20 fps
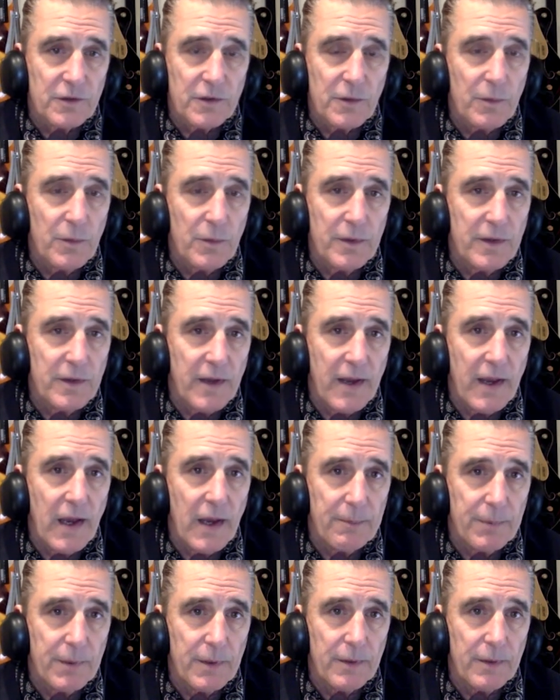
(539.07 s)
it wouldn't have
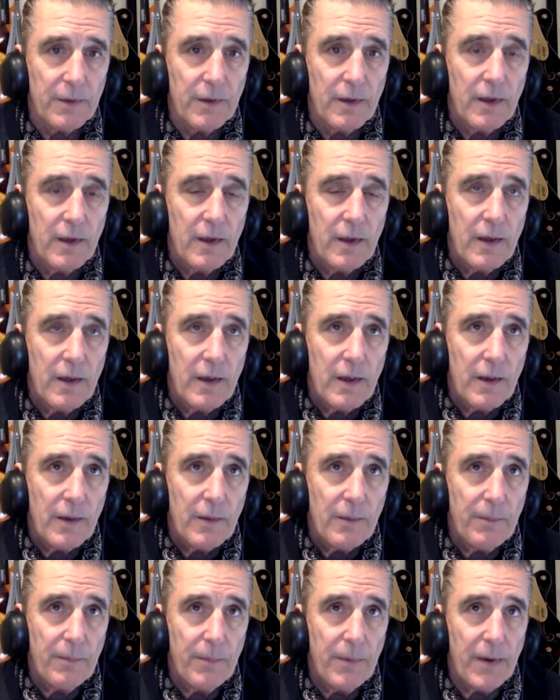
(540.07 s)
happened.
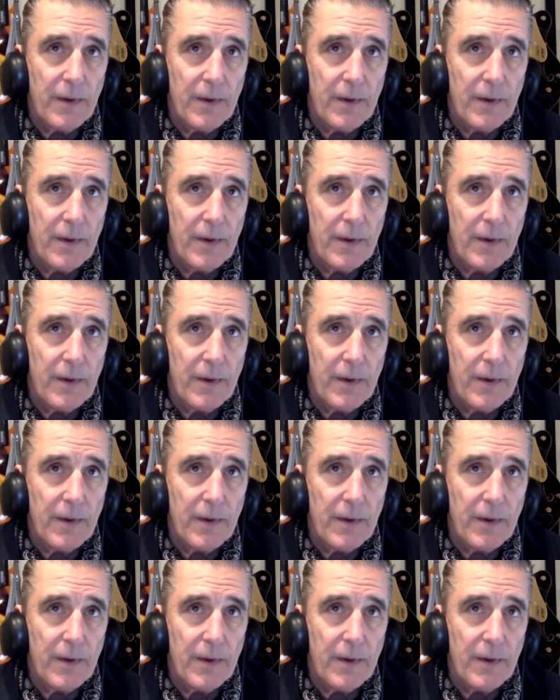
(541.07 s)
But